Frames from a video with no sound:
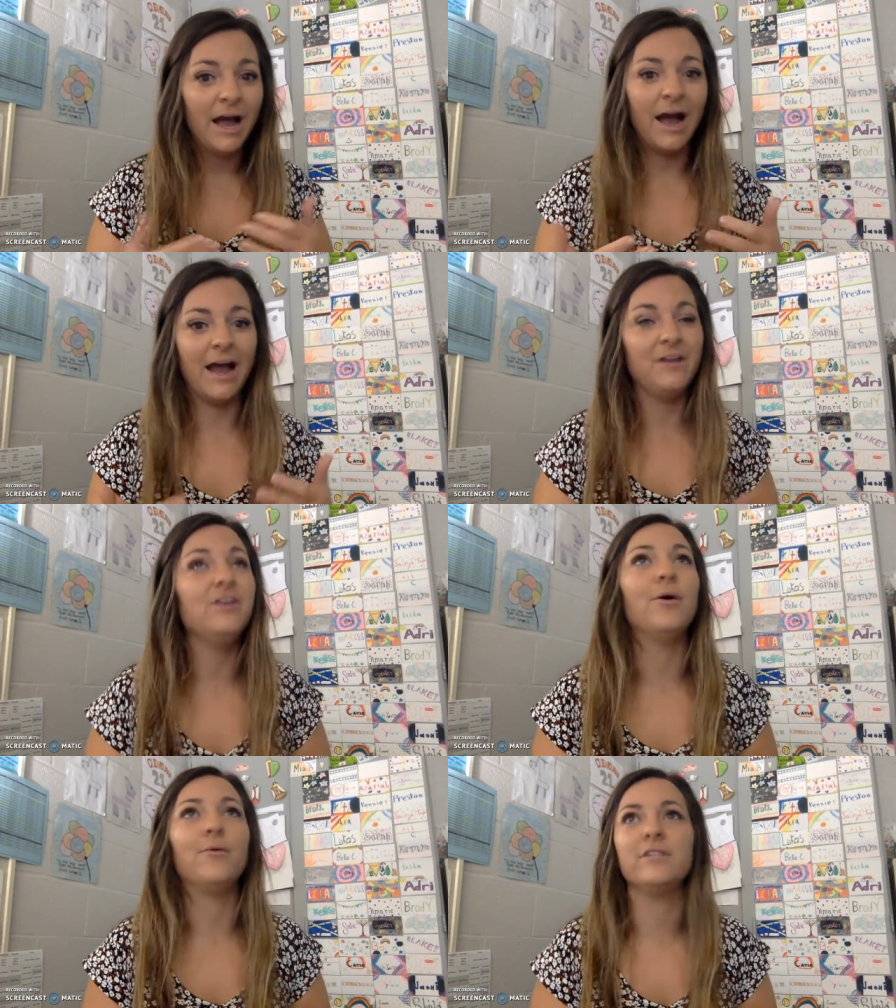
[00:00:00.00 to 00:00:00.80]
I
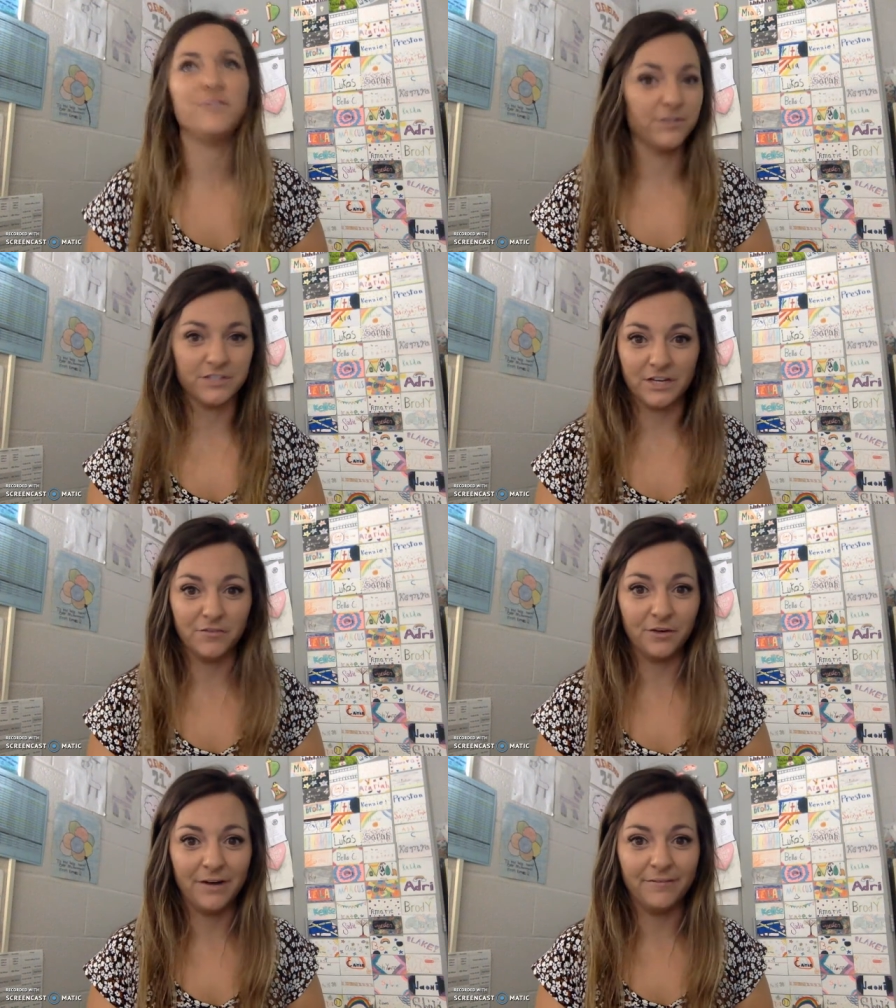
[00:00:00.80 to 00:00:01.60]
know this feels like
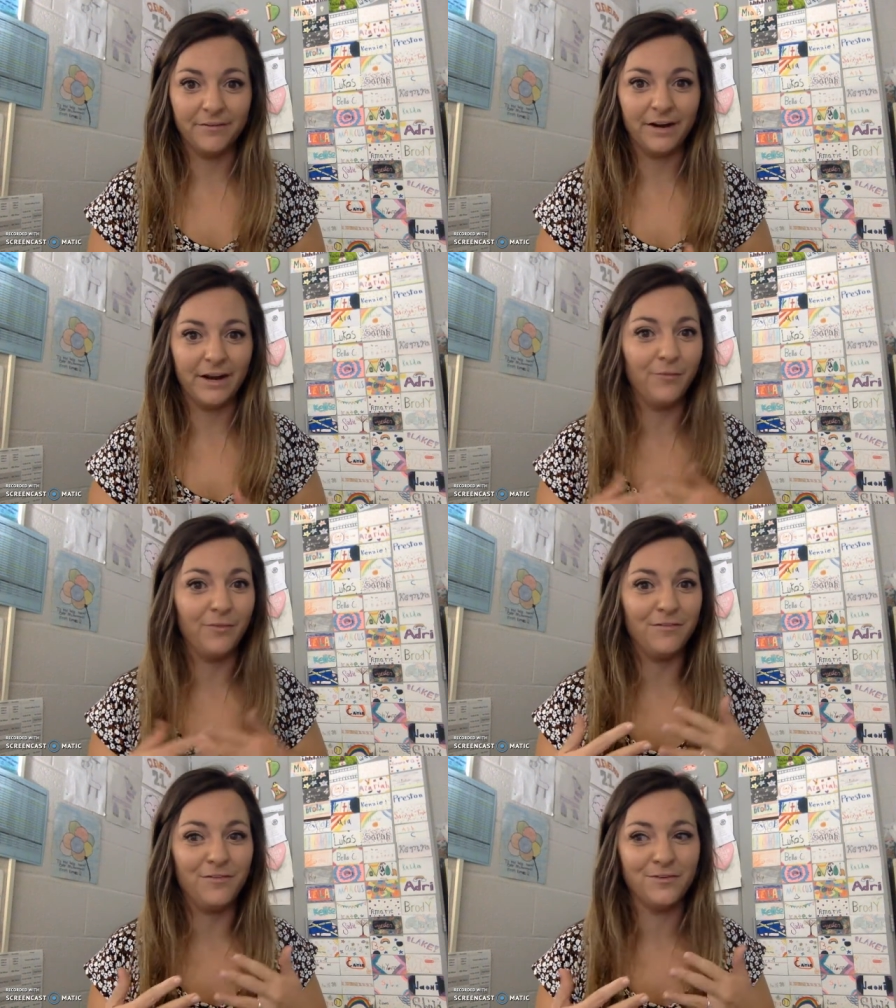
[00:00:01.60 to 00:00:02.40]
forever, and I know
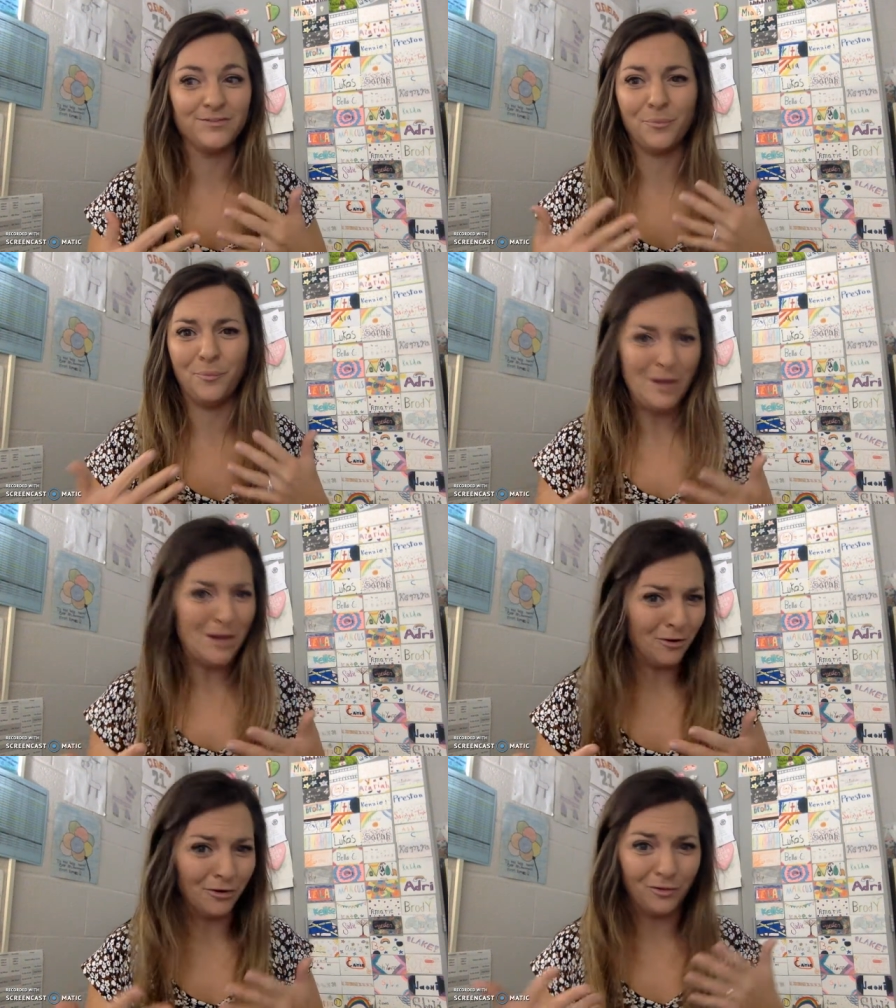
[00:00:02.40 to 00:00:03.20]
that feels
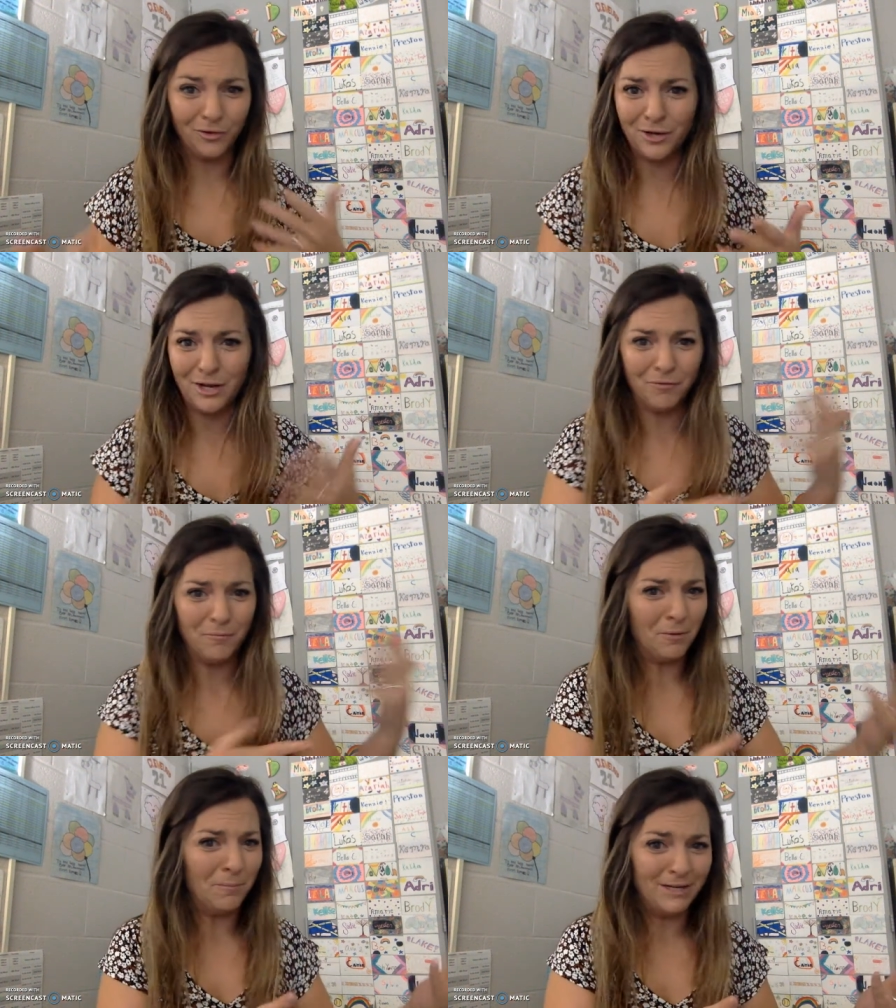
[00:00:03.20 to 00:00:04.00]
weird learning from
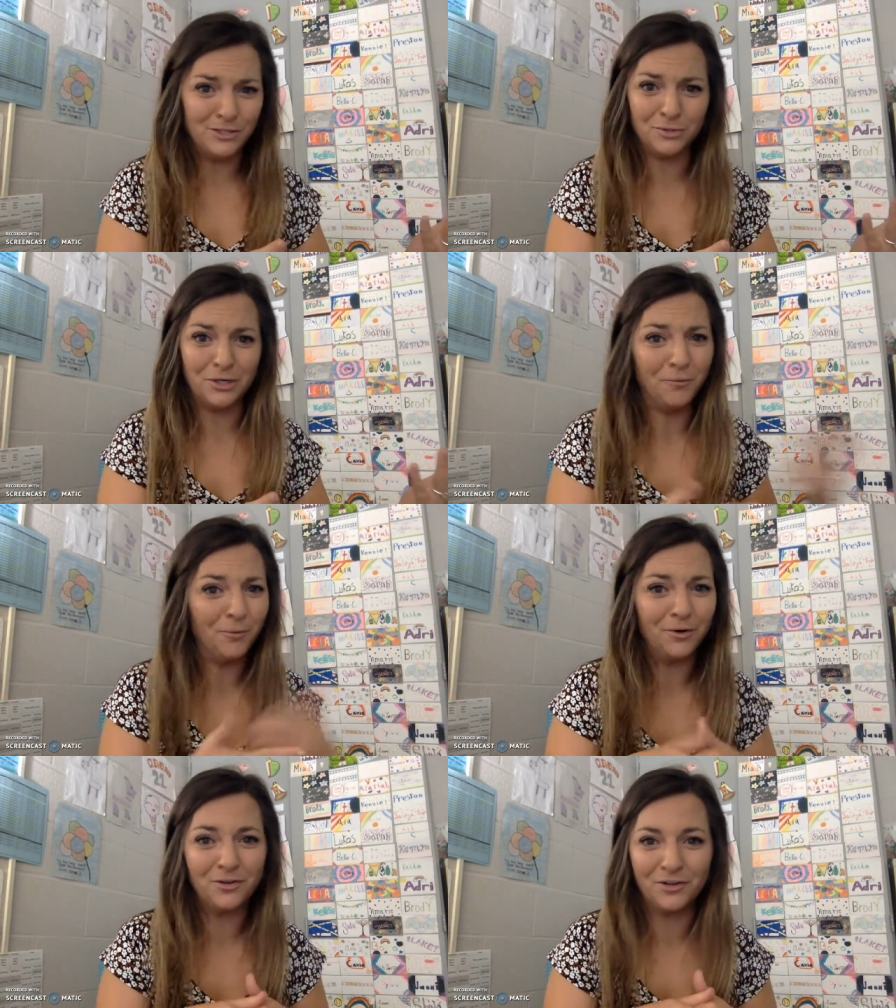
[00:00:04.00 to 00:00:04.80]
your bedroom
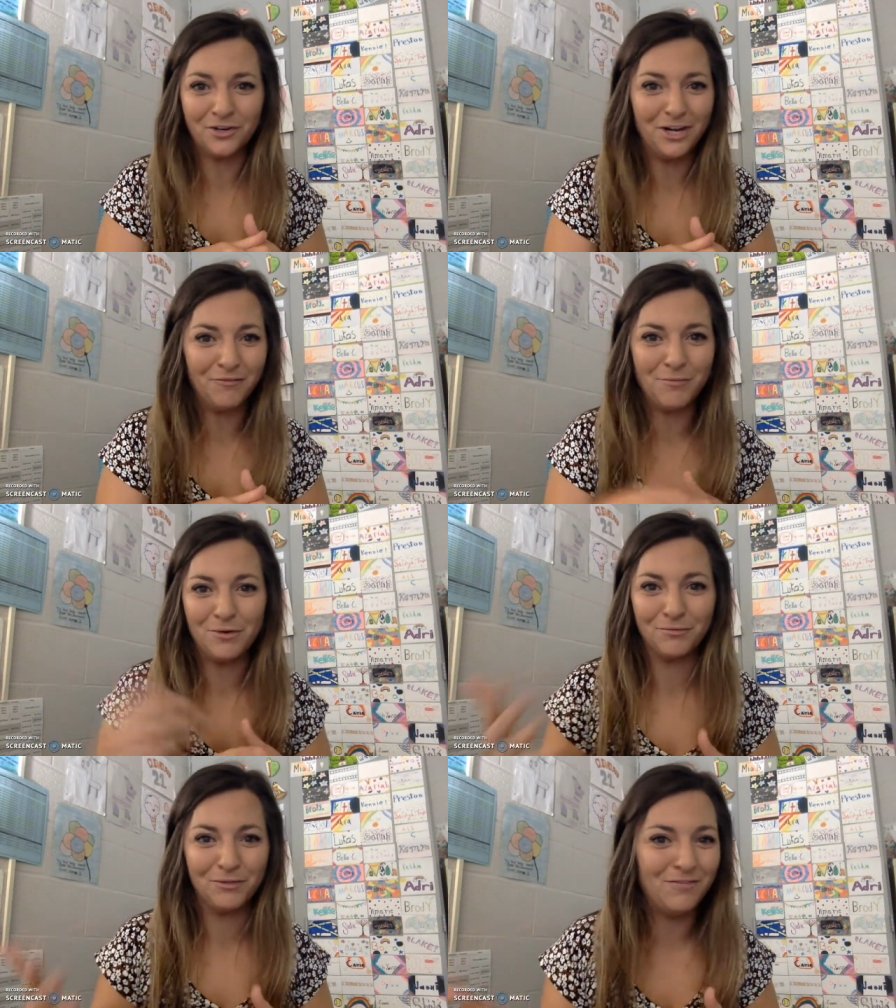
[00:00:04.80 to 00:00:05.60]
or learning from
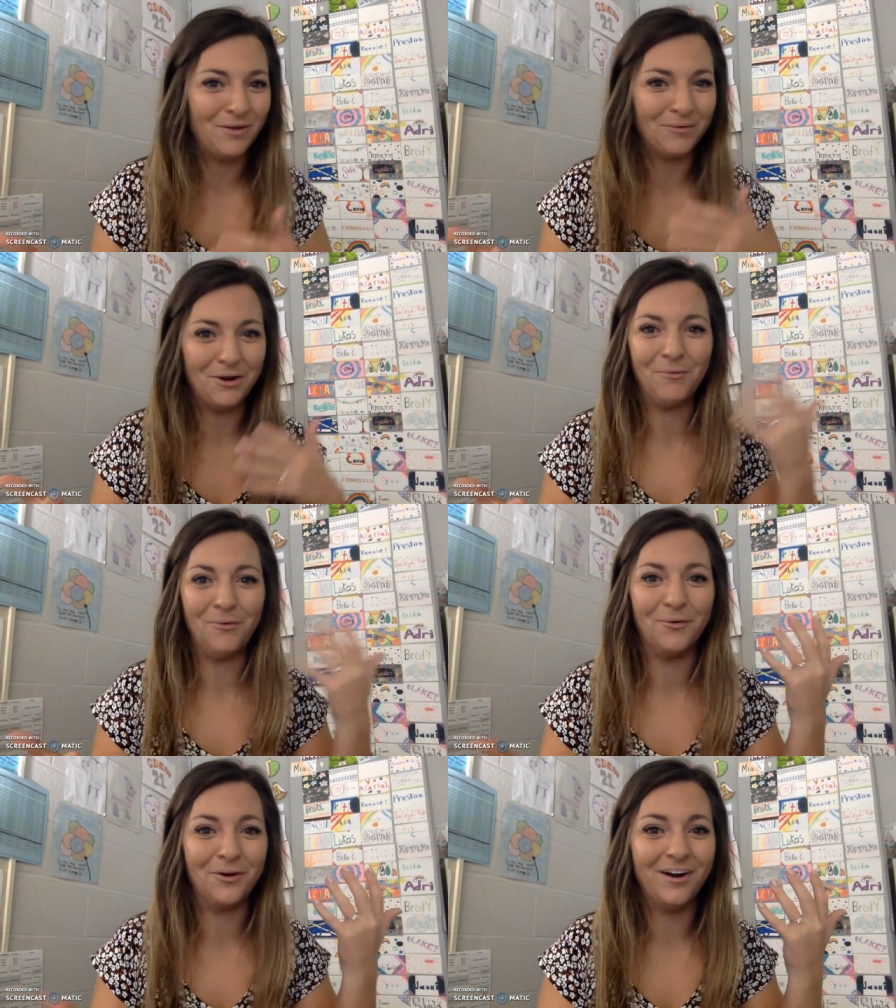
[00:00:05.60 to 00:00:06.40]
your living room
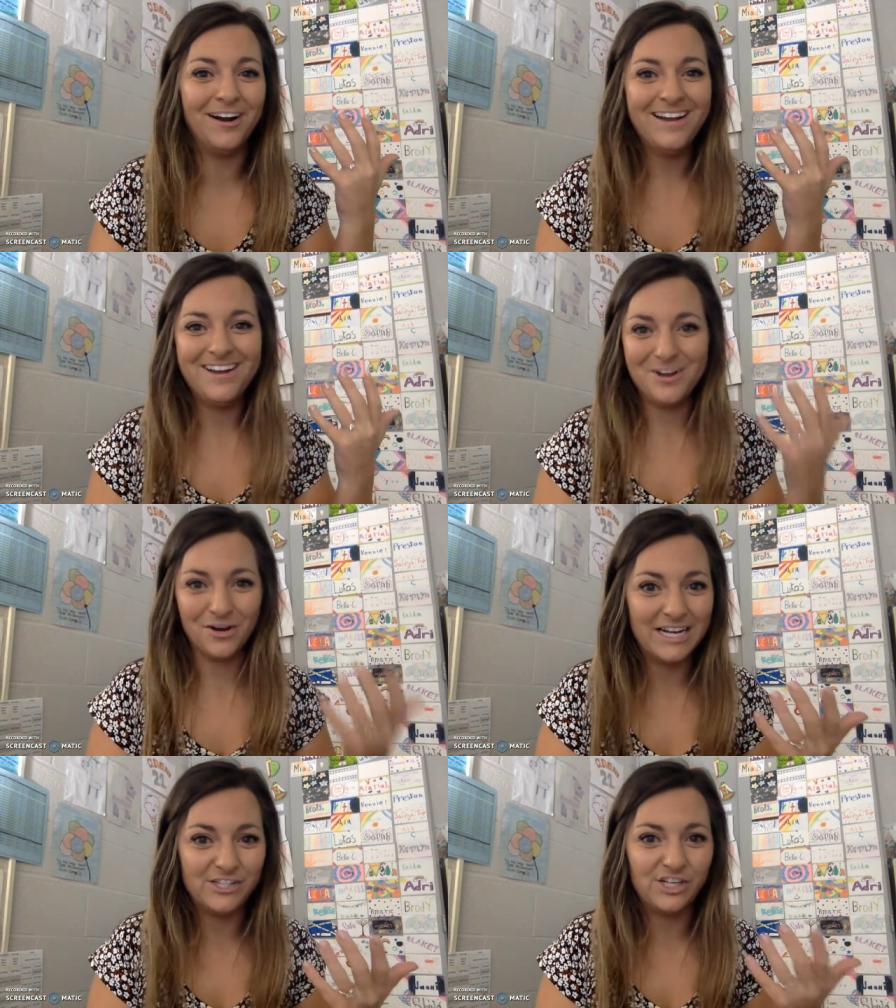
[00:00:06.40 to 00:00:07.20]
or your
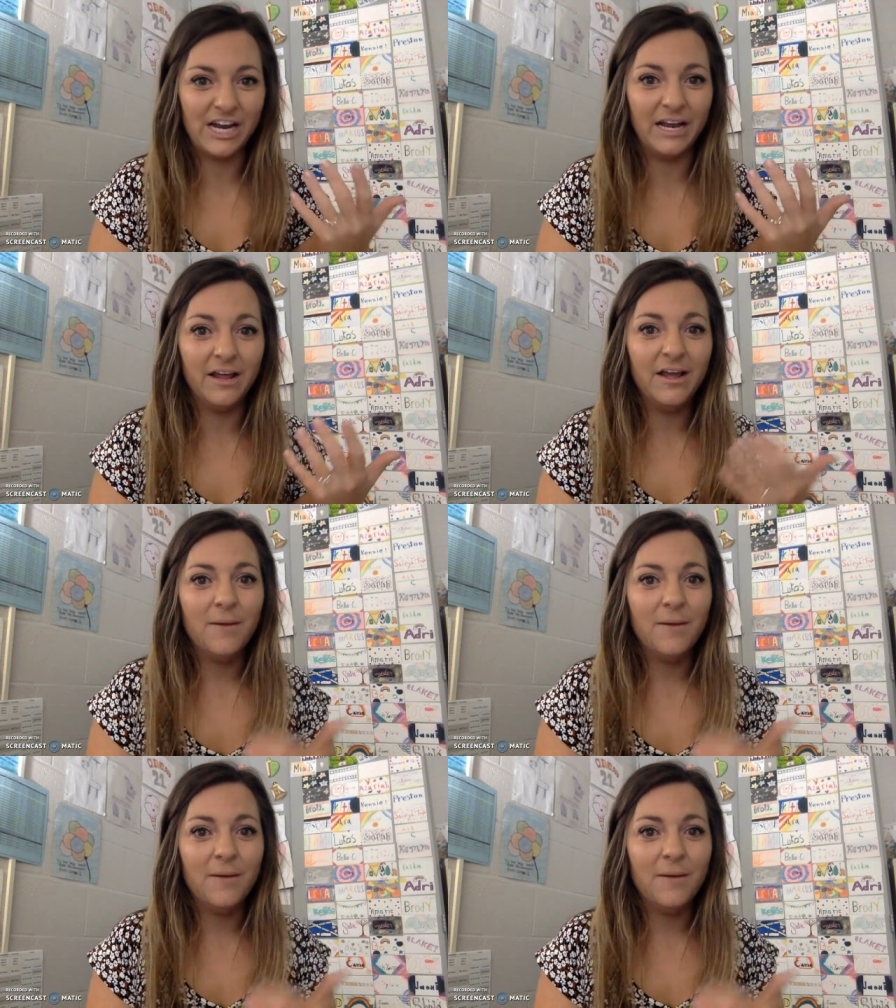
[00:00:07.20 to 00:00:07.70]
kitchen.